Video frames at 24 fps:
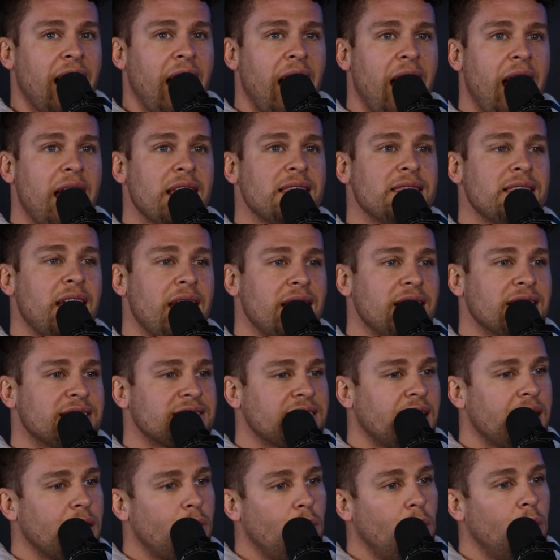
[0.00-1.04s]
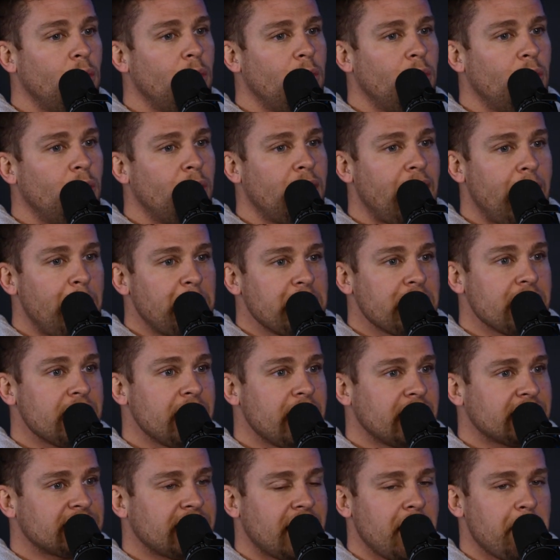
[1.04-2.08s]
And then it's like, well, what happened in the
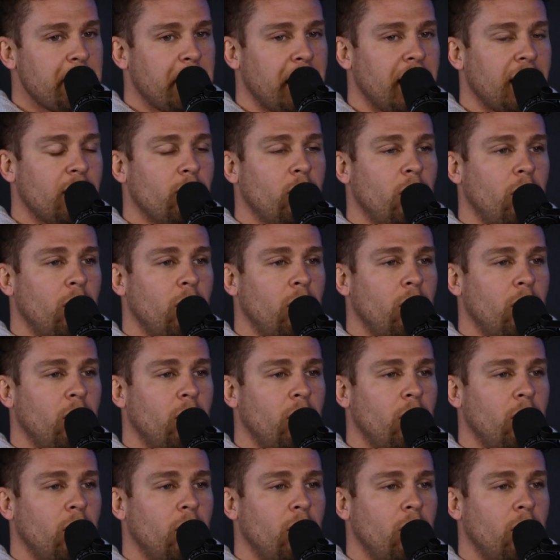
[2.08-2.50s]
next campaign?